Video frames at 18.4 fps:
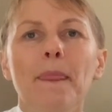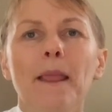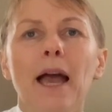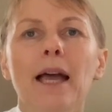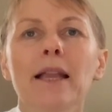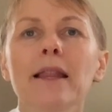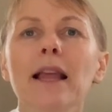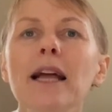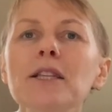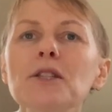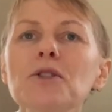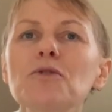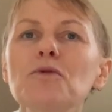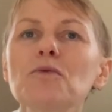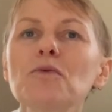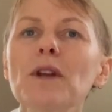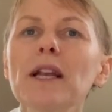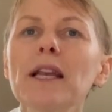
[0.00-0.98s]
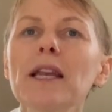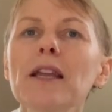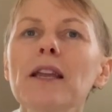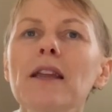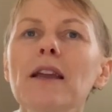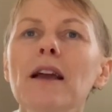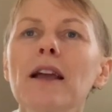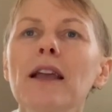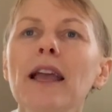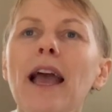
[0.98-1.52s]
And that's
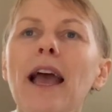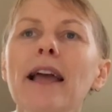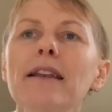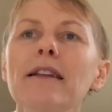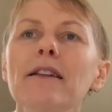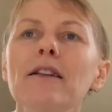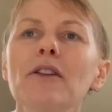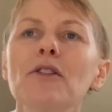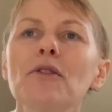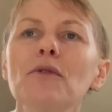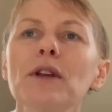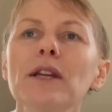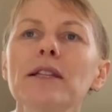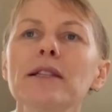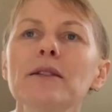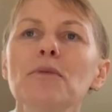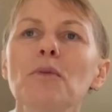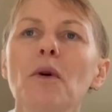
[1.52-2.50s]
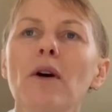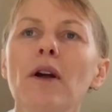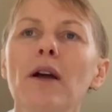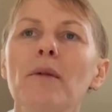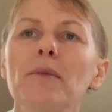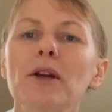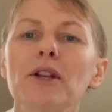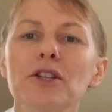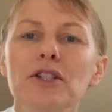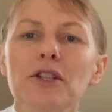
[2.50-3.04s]
really, again, another reason why I'm
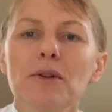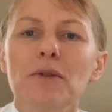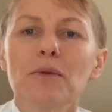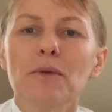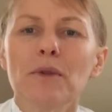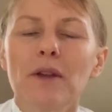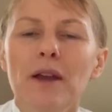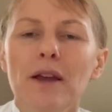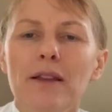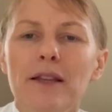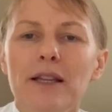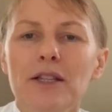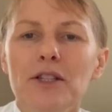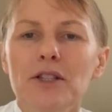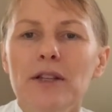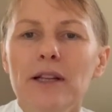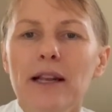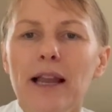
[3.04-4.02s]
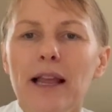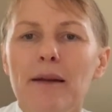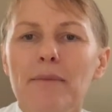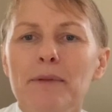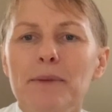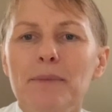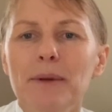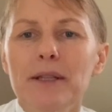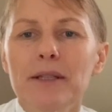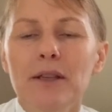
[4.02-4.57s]
going to do these
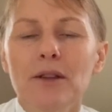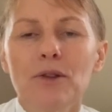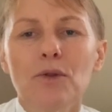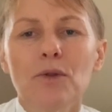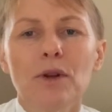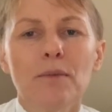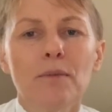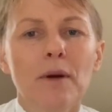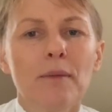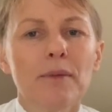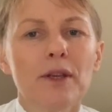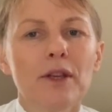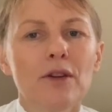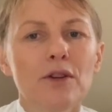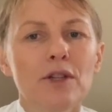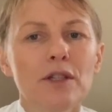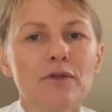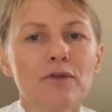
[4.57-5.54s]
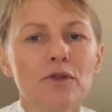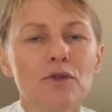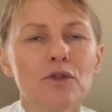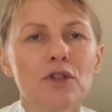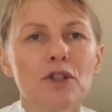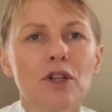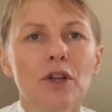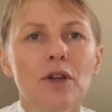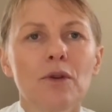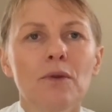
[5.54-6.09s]
clips, because I thought it might be useful
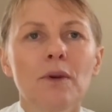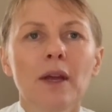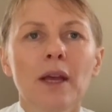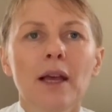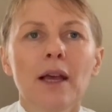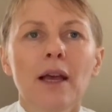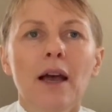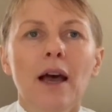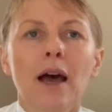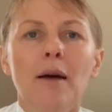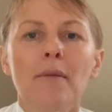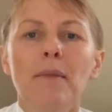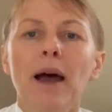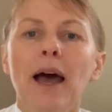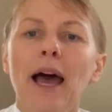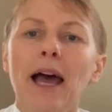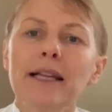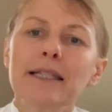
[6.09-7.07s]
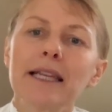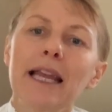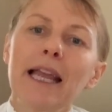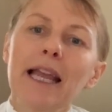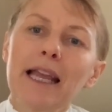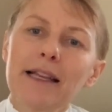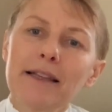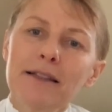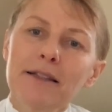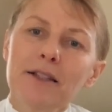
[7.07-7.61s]
to add
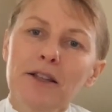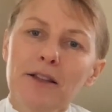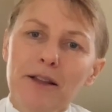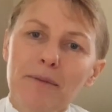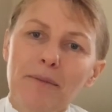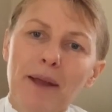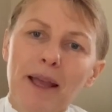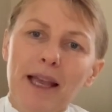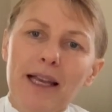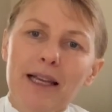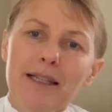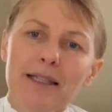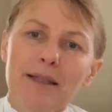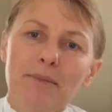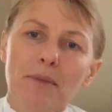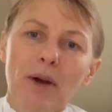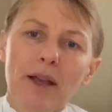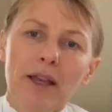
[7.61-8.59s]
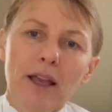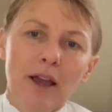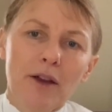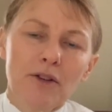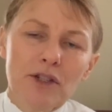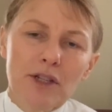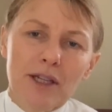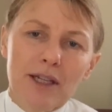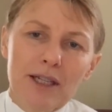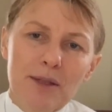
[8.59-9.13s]
into the mix my
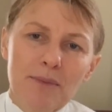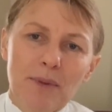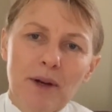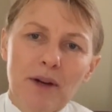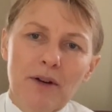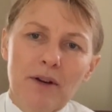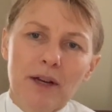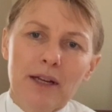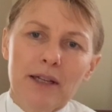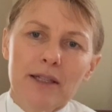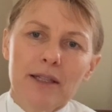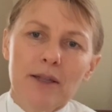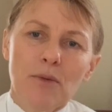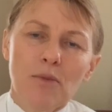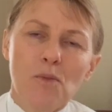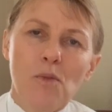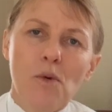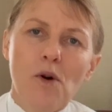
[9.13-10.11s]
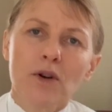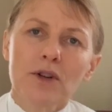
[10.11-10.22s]
coaching experience and